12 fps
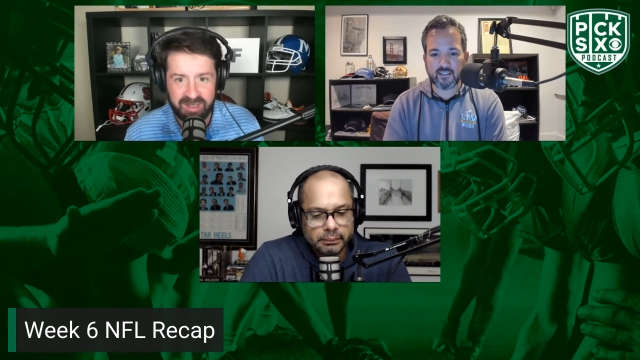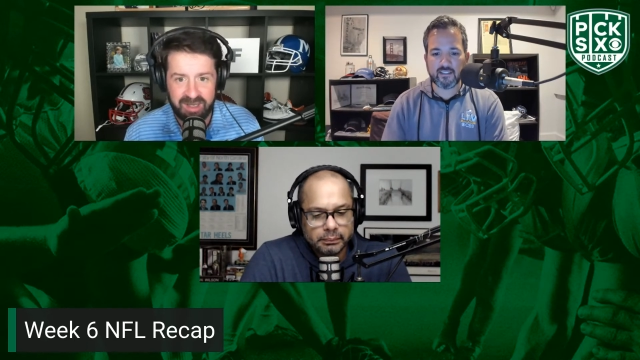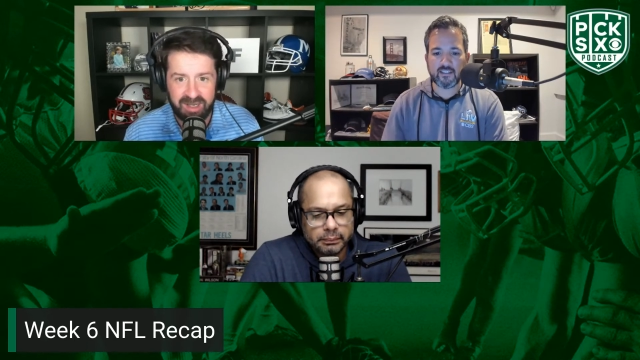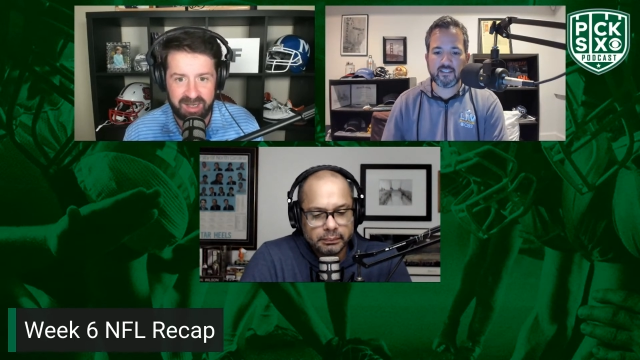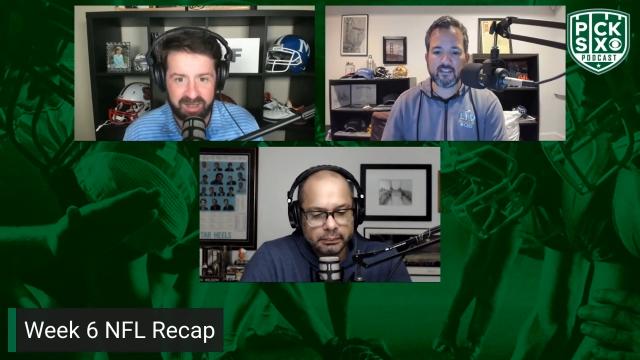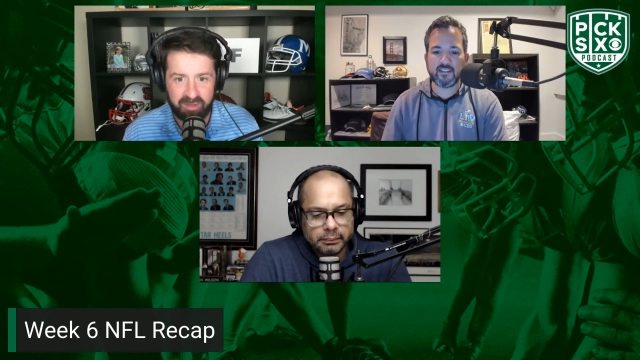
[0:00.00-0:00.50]

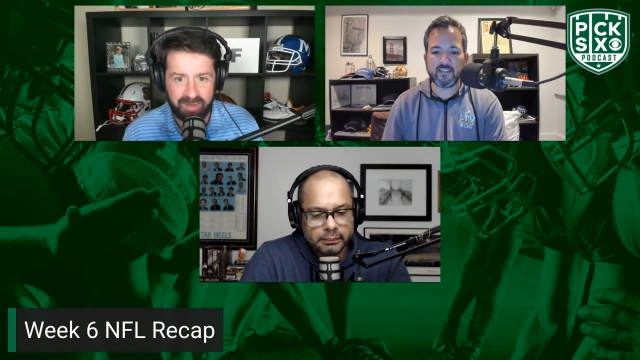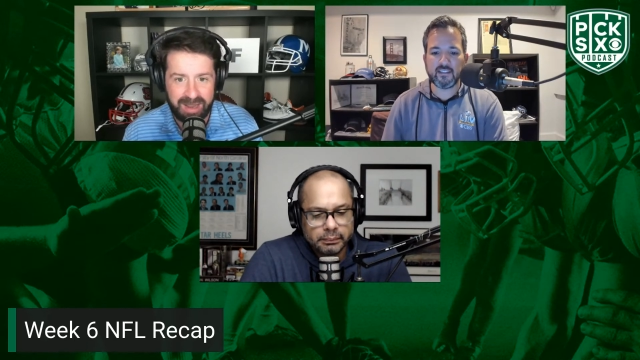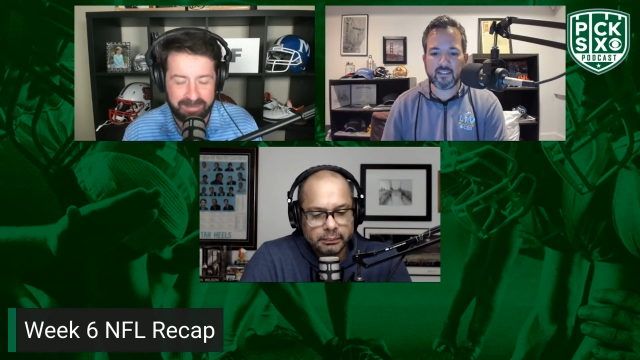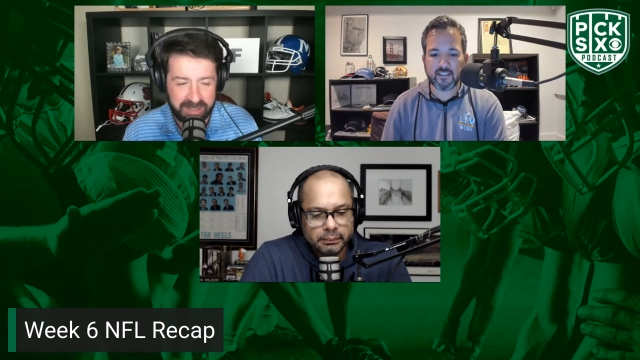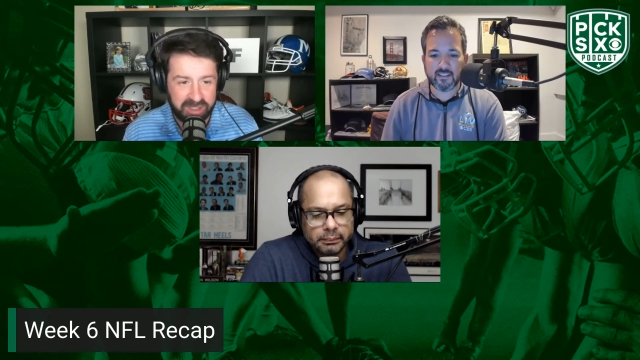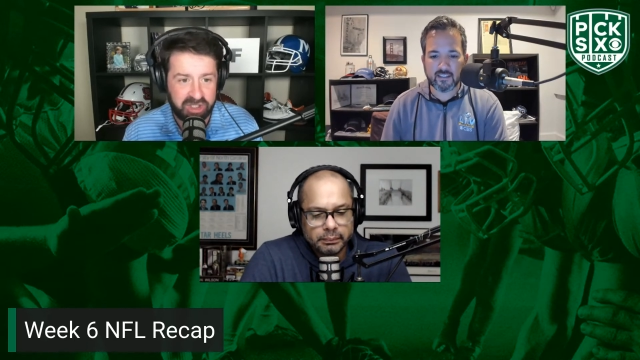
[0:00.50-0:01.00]
Speaker 1: uh, grabbed
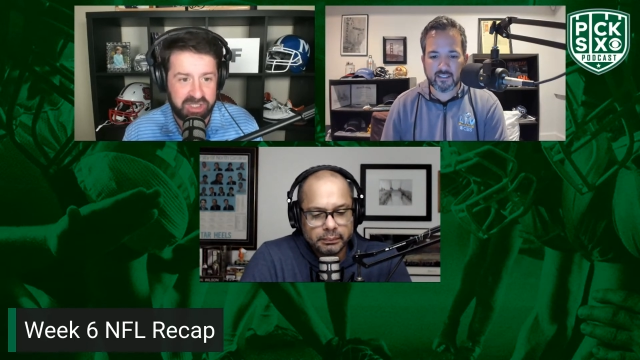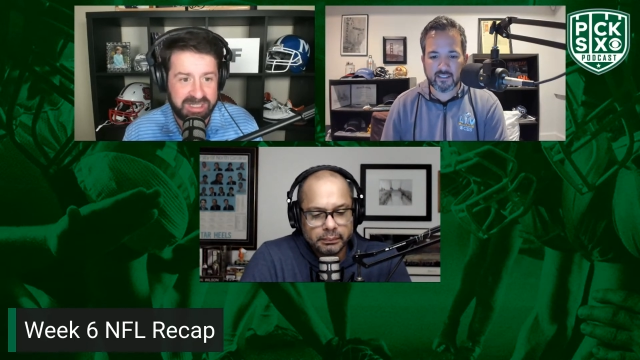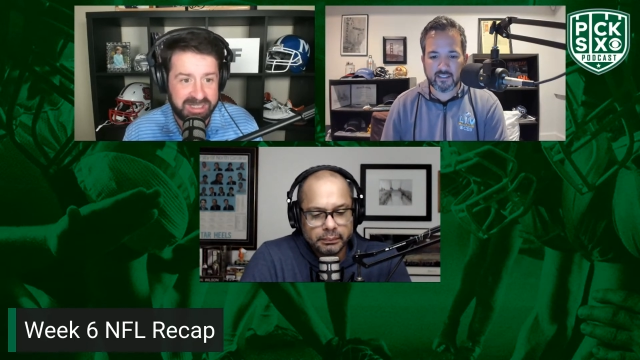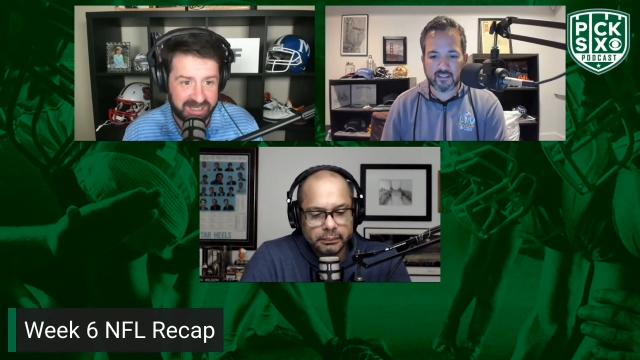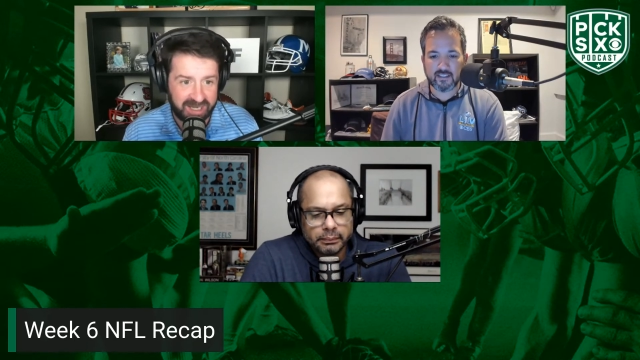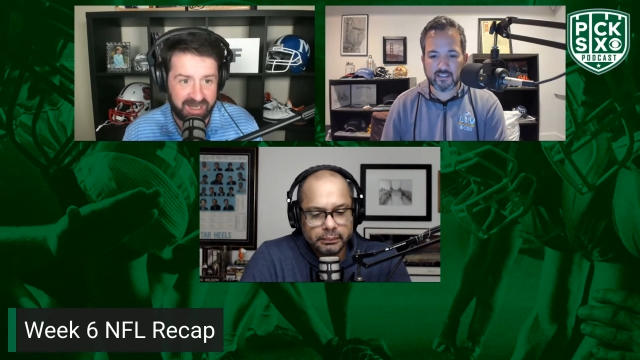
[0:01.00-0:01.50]
a cheese
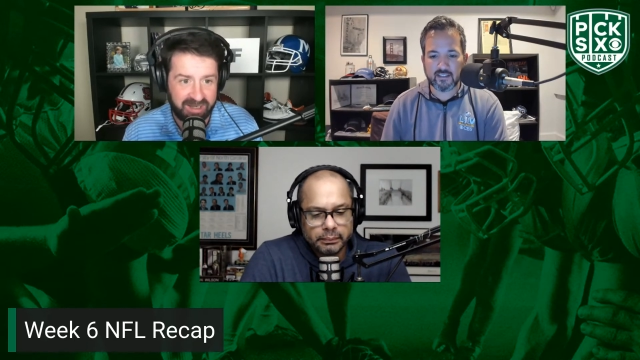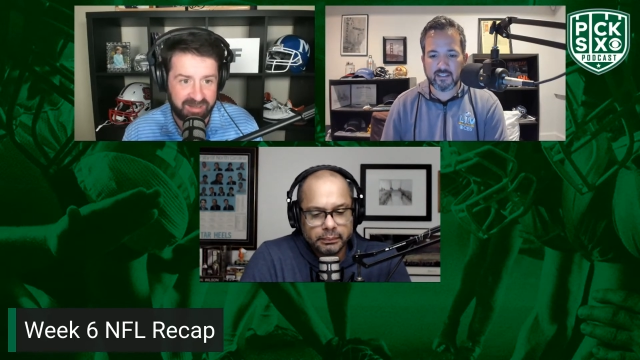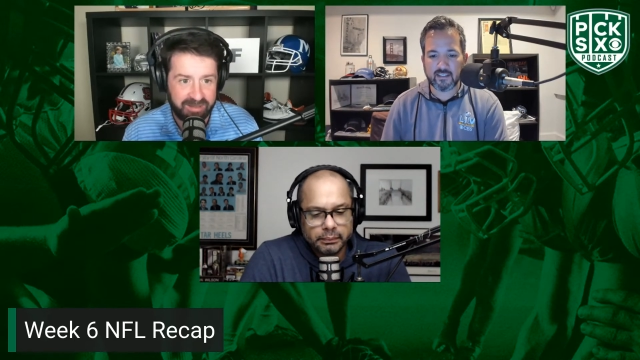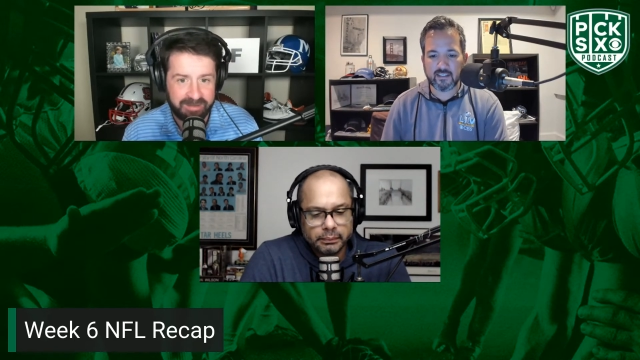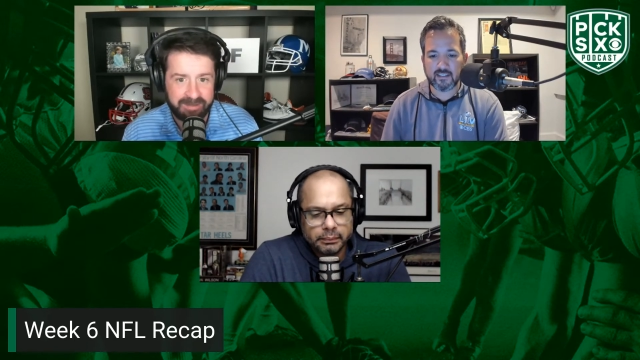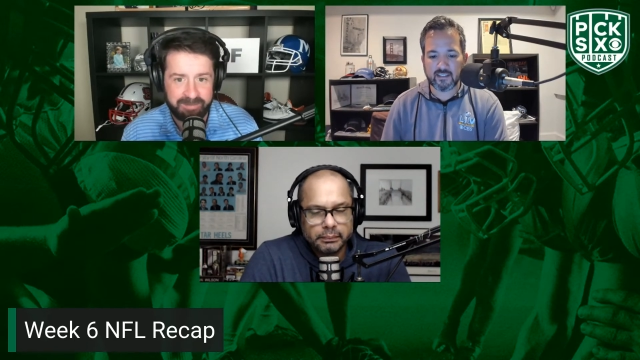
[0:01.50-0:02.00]
head
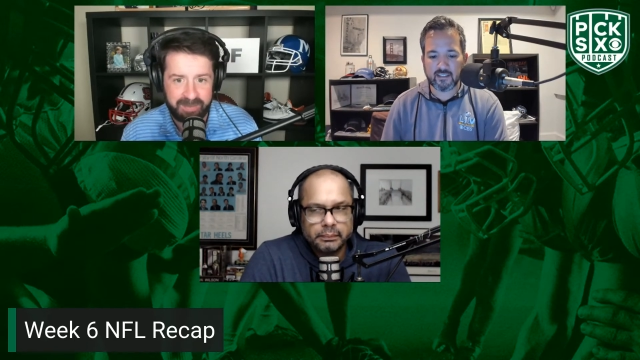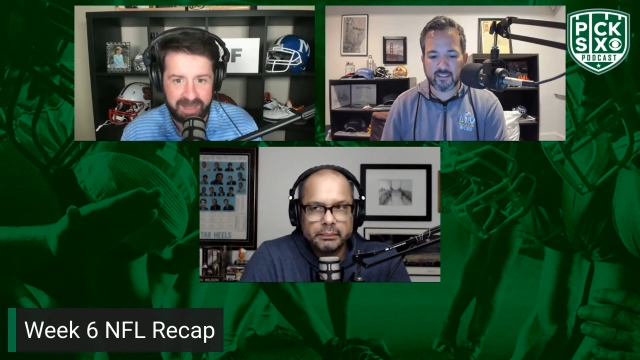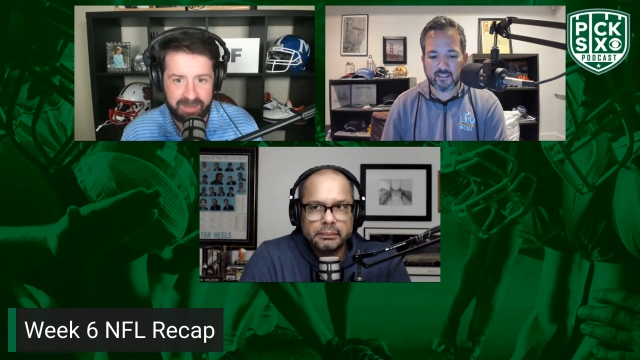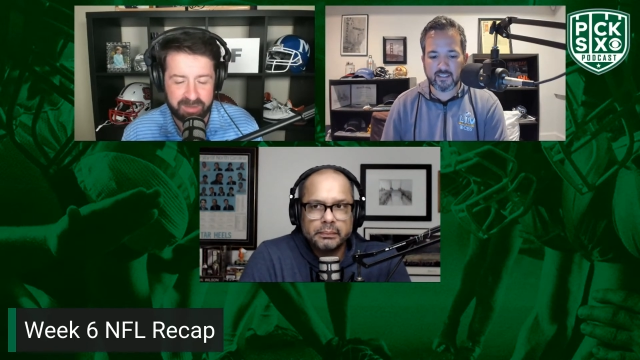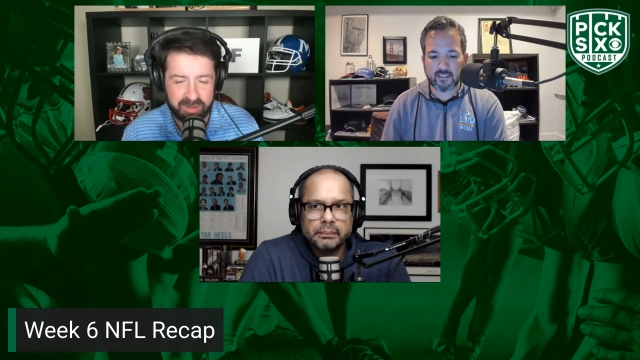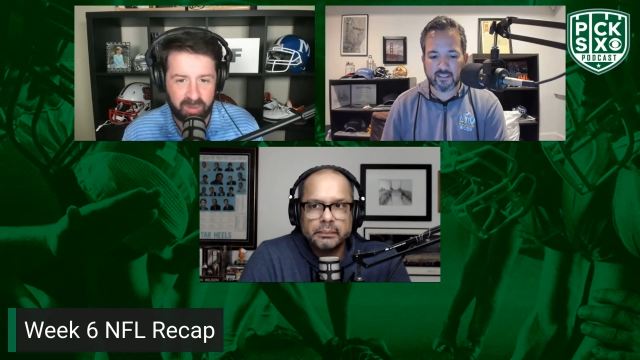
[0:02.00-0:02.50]
and
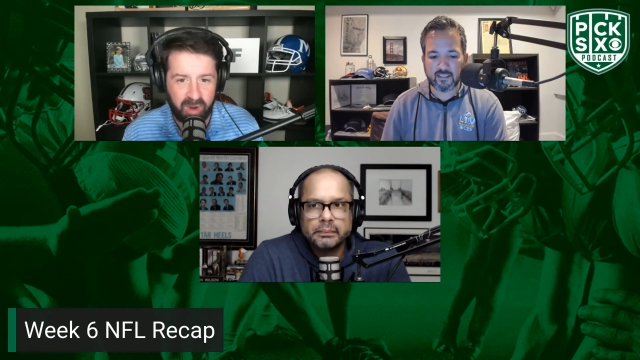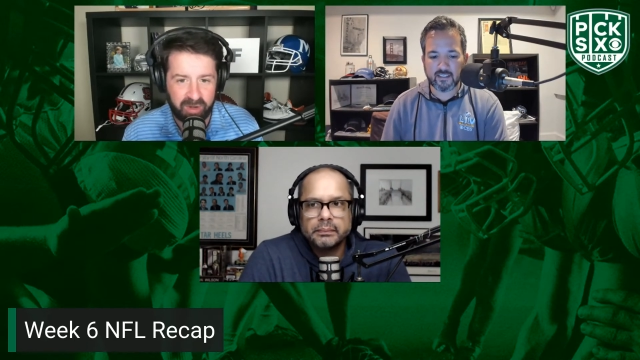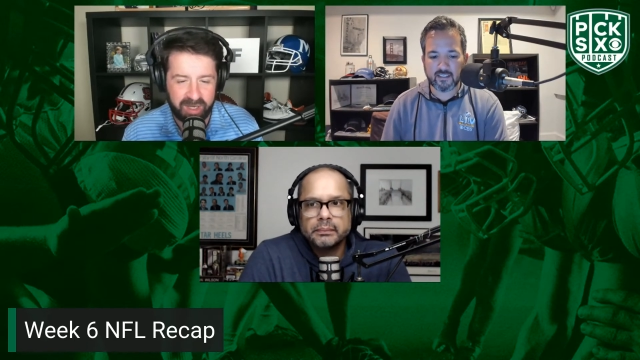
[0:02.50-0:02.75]
was walking